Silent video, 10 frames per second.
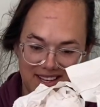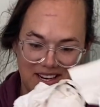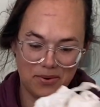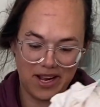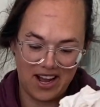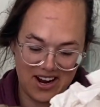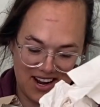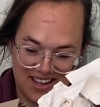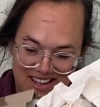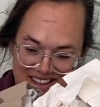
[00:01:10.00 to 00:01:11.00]
Here we
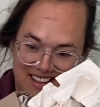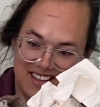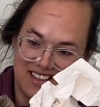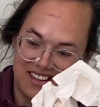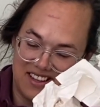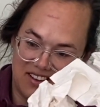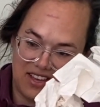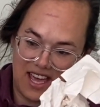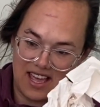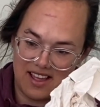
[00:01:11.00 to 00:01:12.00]
are.
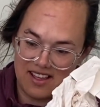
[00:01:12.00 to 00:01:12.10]
Okay,